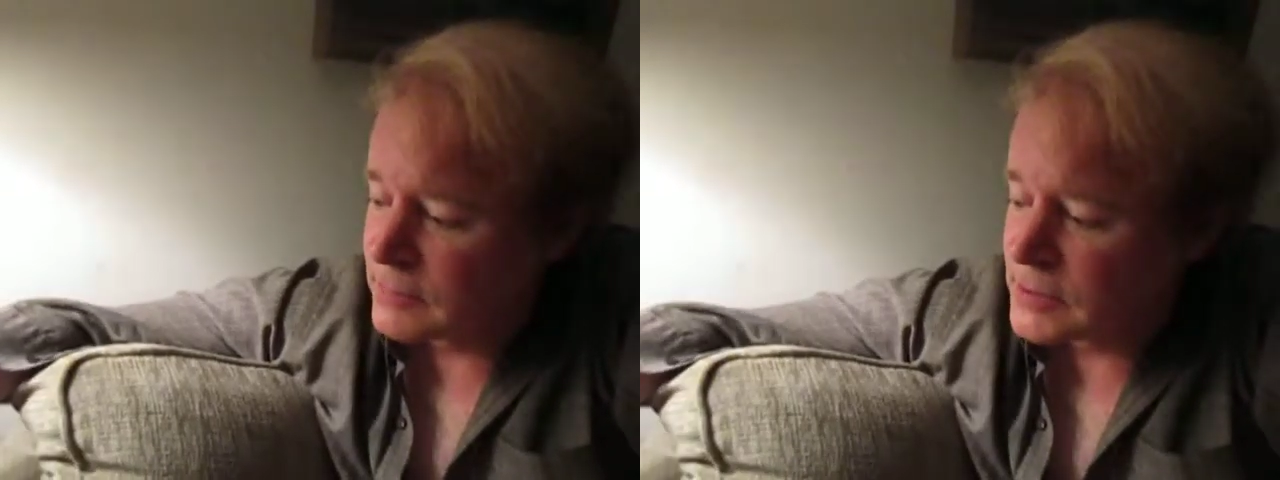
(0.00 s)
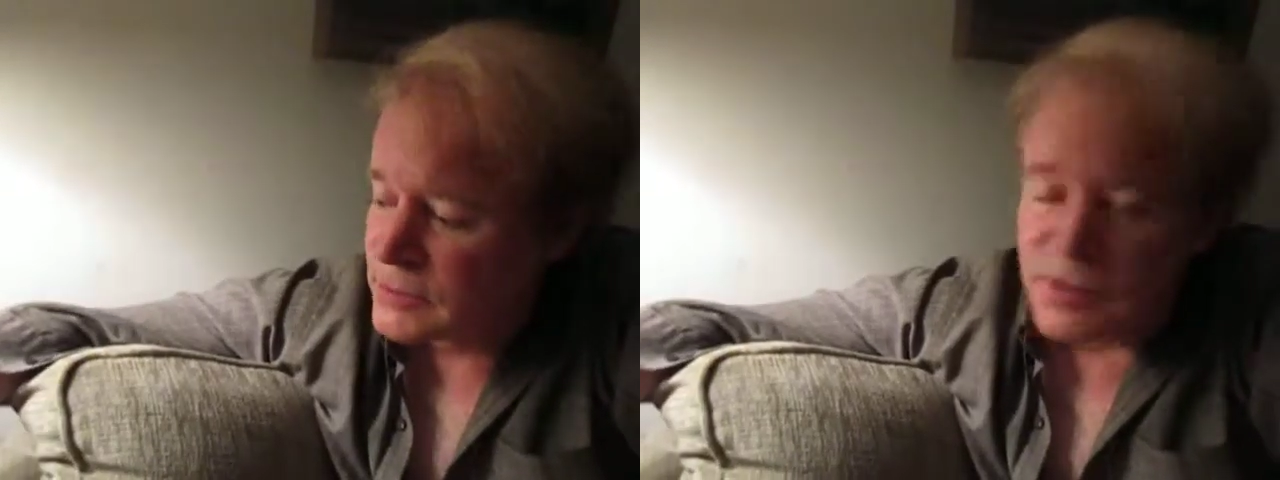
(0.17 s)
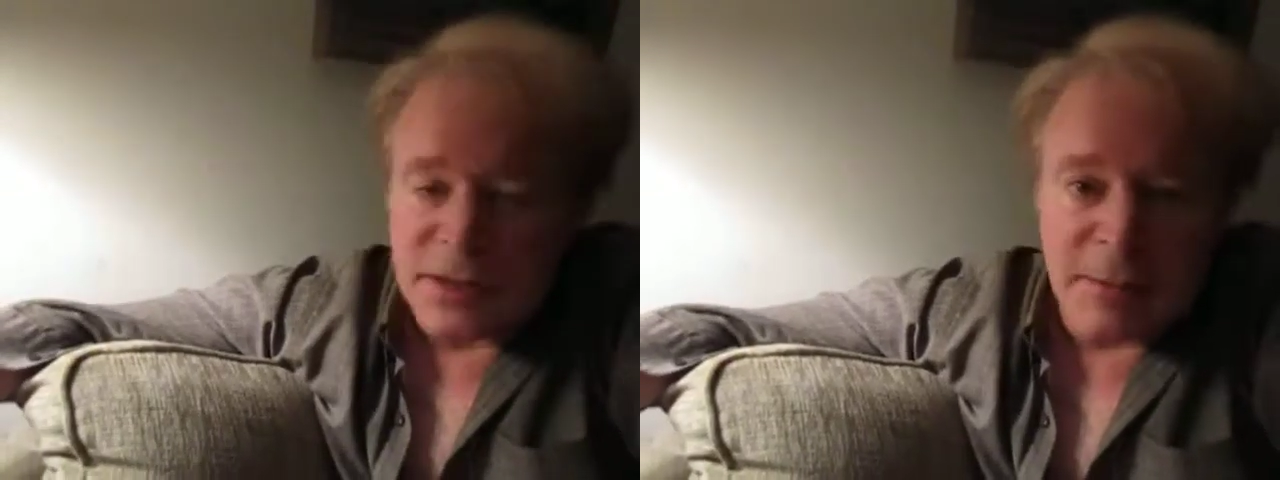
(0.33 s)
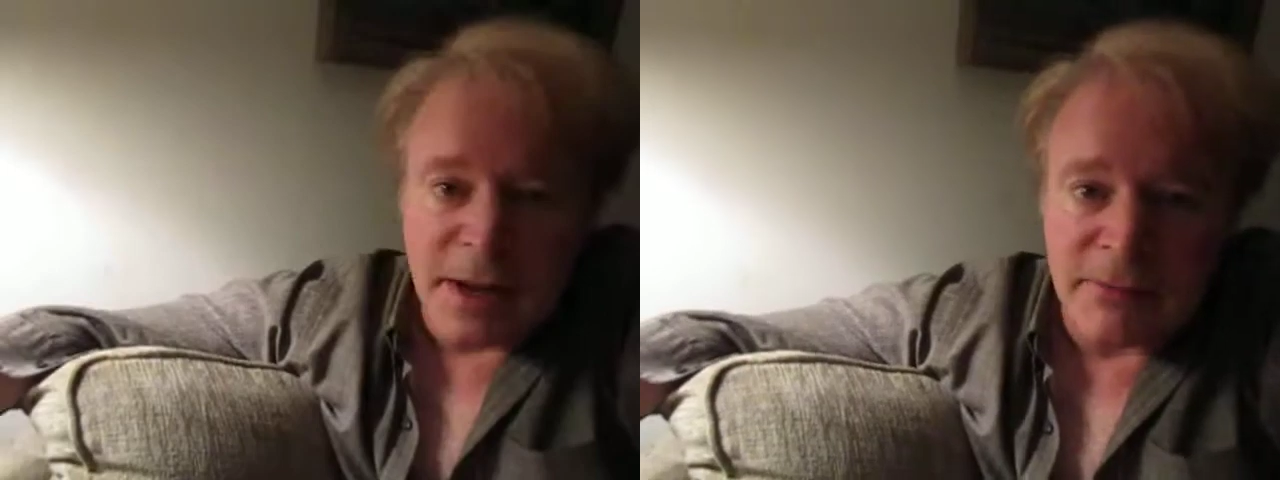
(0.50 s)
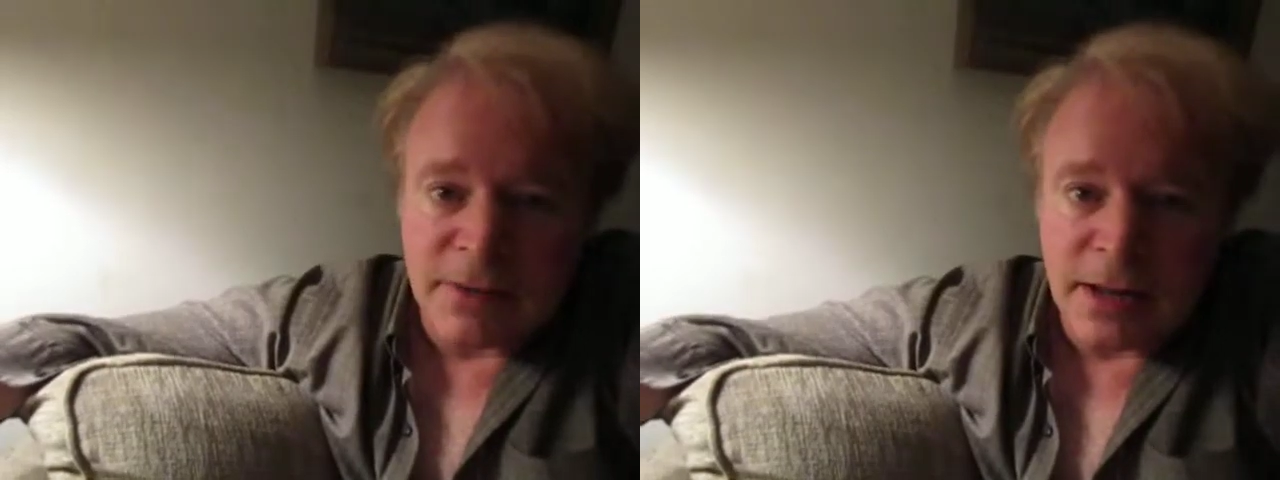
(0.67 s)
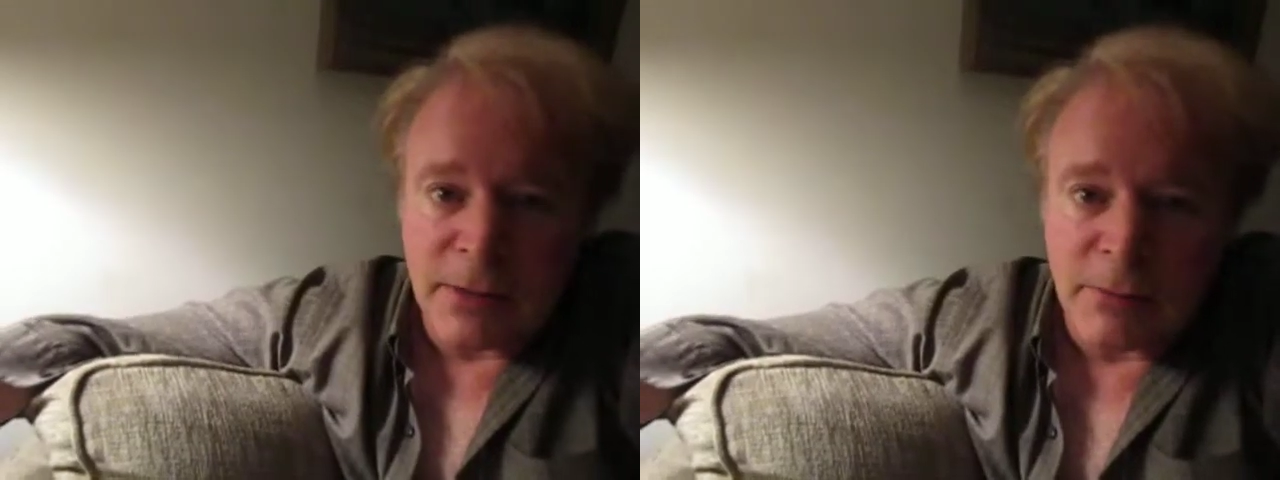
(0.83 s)
which was to make a
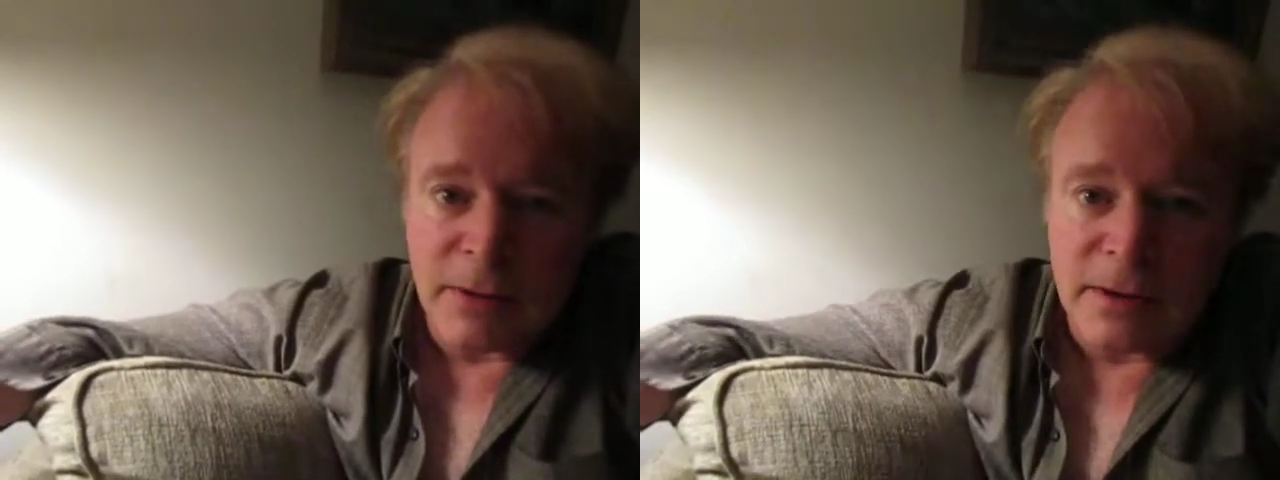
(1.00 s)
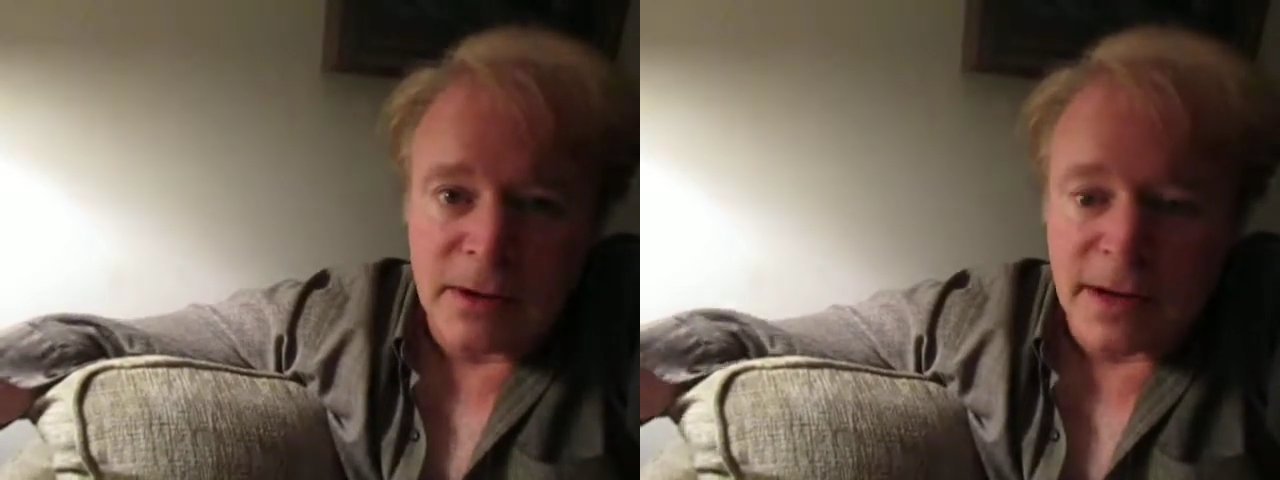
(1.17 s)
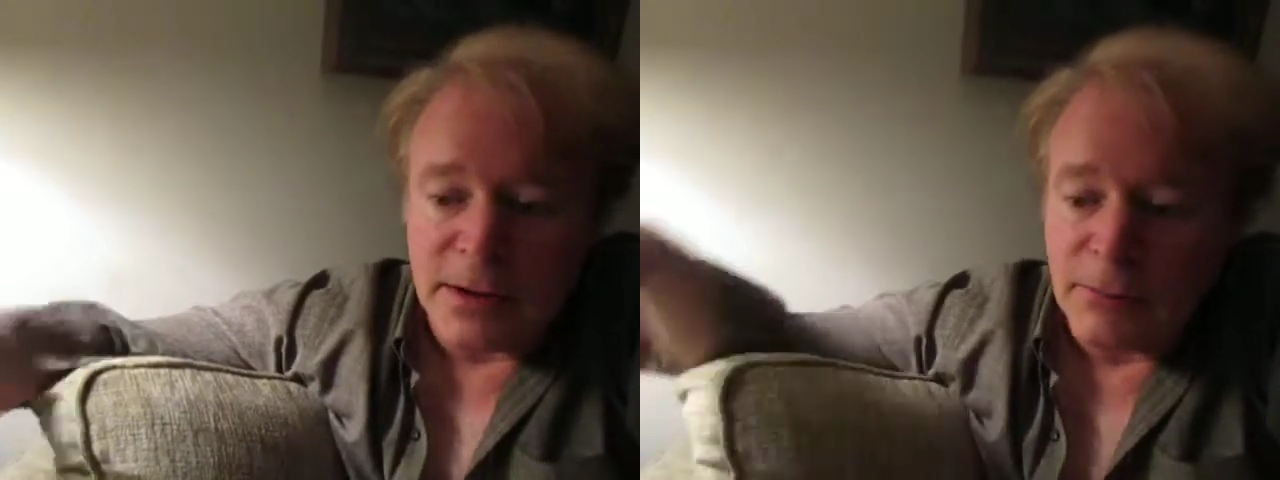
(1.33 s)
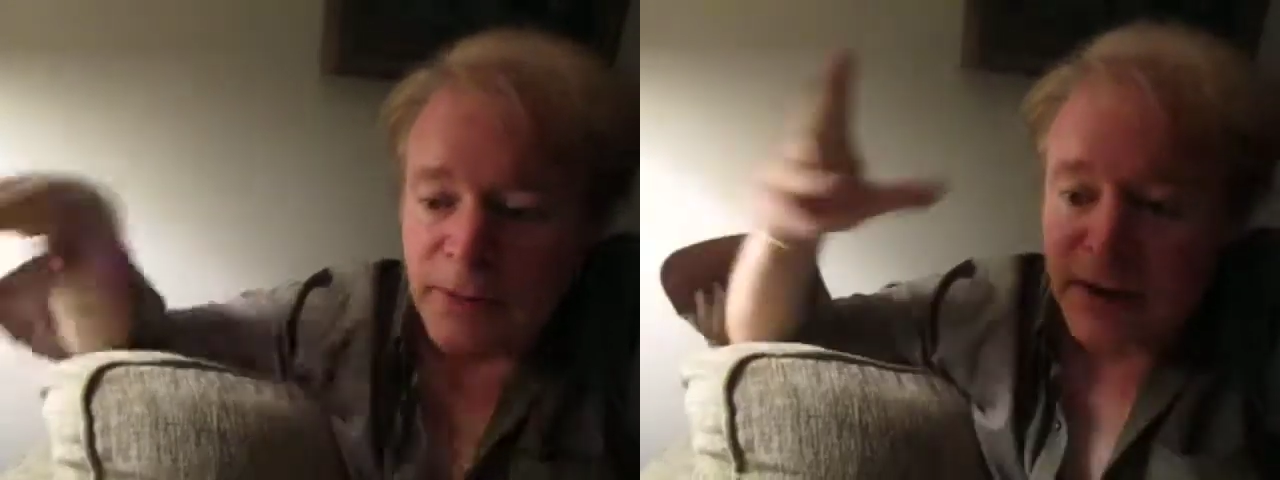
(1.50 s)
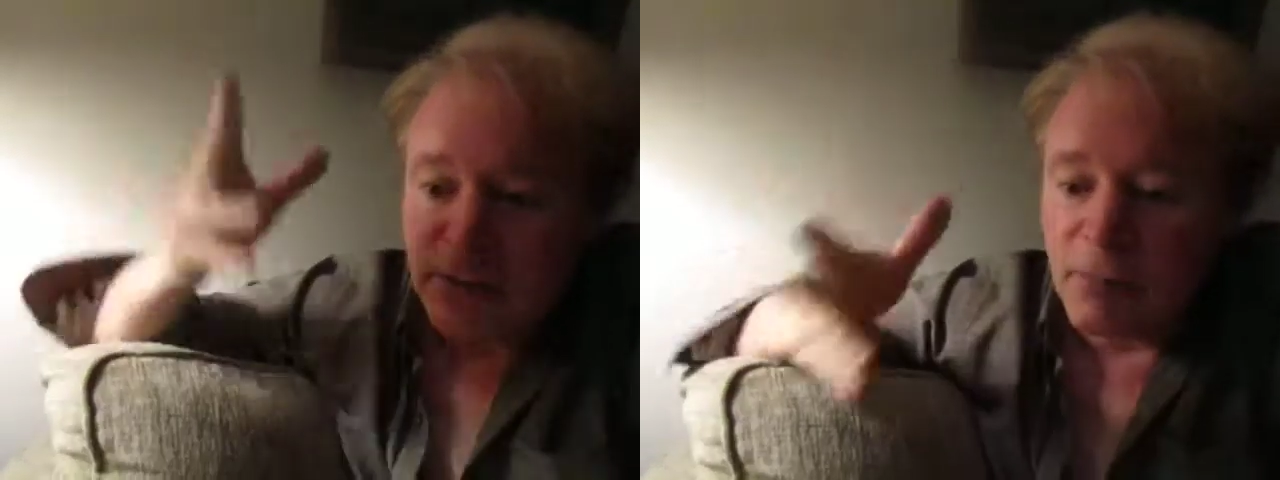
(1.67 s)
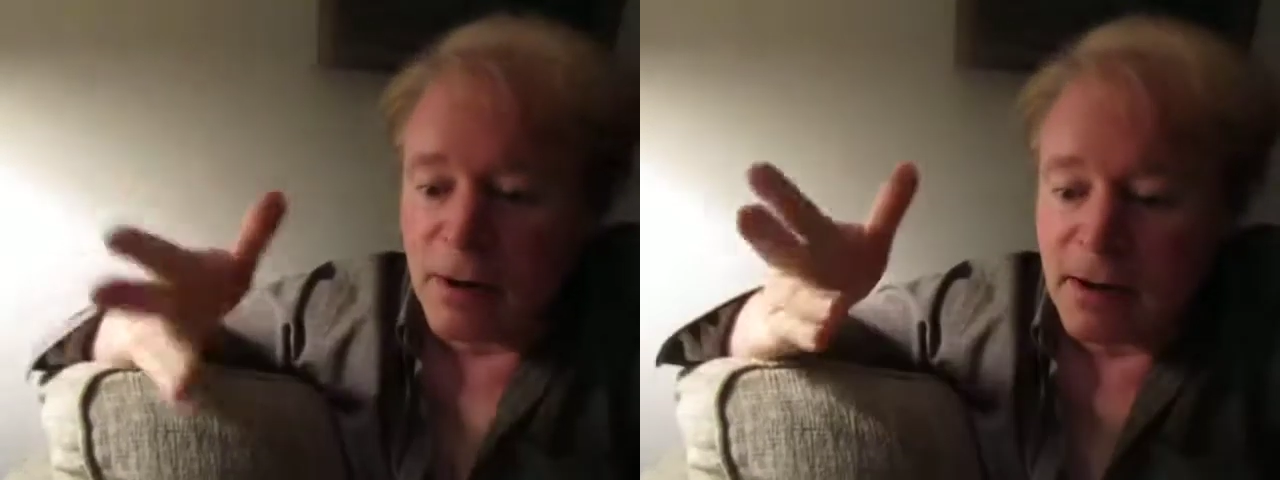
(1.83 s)
video where I could
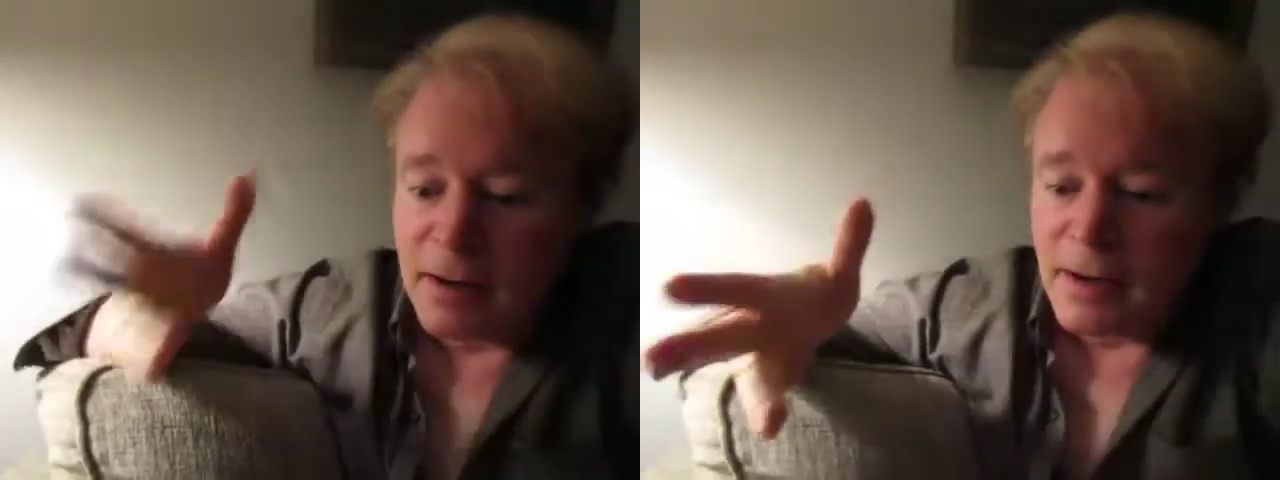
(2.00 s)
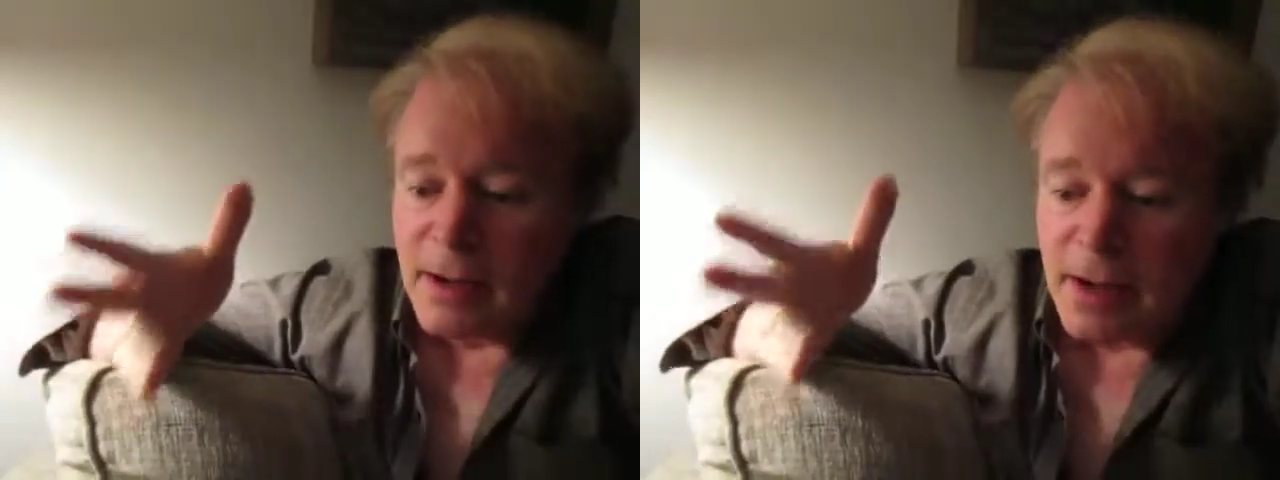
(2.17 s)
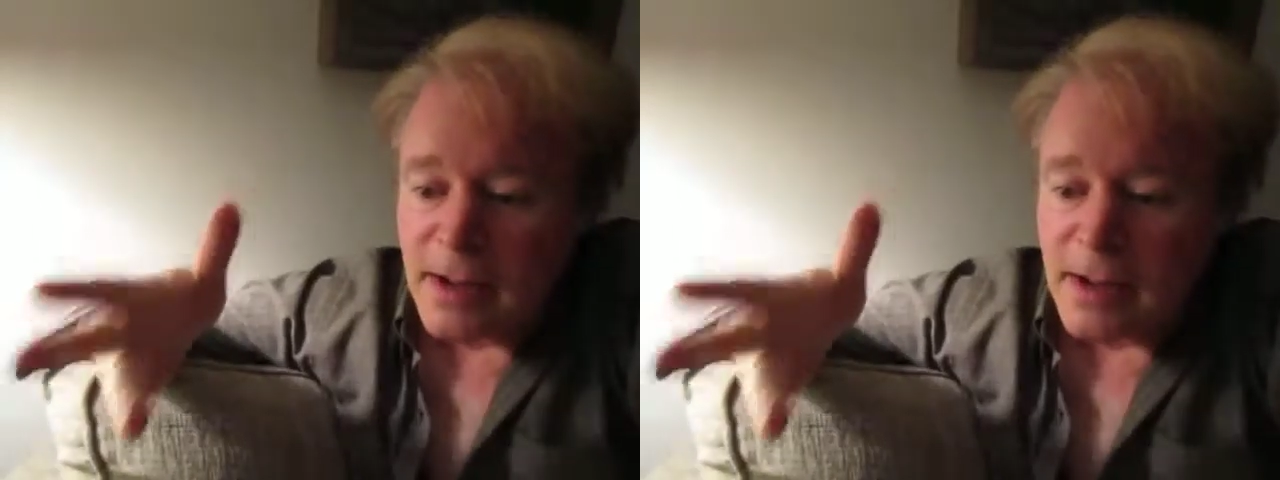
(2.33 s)
read where